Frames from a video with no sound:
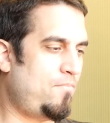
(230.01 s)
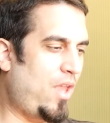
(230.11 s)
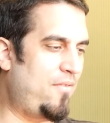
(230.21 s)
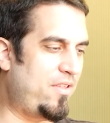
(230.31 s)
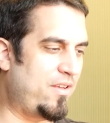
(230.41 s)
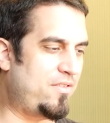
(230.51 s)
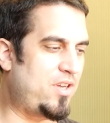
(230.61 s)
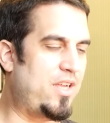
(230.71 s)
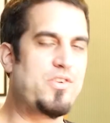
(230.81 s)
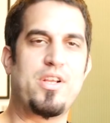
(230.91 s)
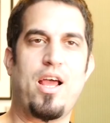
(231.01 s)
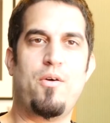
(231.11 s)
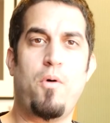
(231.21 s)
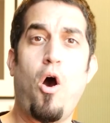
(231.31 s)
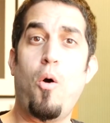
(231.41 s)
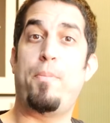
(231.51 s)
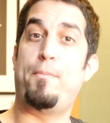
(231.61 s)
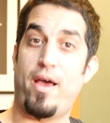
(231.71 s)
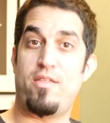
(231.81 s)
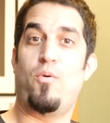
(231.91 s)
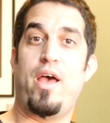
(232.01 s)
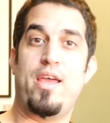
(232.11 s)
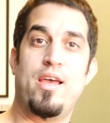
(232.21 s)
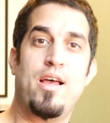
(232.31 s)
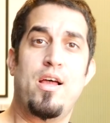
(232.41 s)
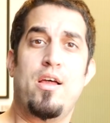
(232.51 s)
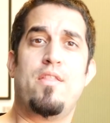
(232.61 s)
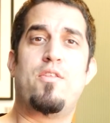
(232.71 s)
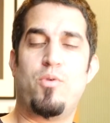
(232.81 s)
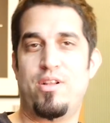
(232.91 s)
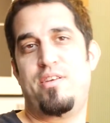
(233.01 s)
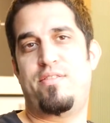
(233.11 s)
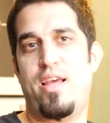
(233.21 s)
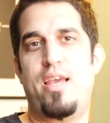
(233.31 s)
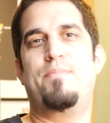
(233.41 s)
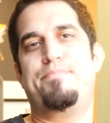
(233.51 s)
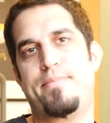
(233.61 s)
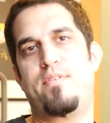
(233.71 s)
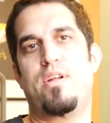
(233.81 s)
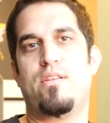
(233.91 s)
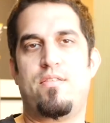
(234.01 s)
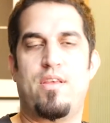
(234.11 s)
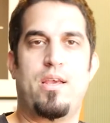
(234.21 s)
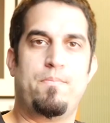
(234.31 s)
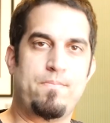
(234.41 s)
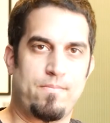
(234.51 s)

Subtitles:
Everything's changing now. Oh, but by the way, the release date, still the same.